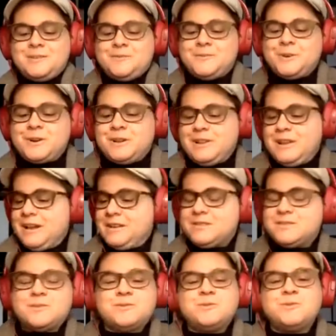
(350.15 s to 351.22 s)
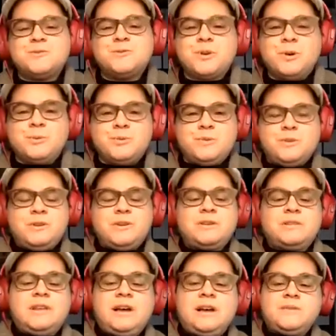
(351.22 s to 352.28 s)
fertilize new growth in our
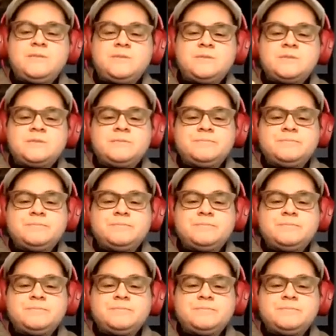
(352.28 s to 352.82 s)
lives.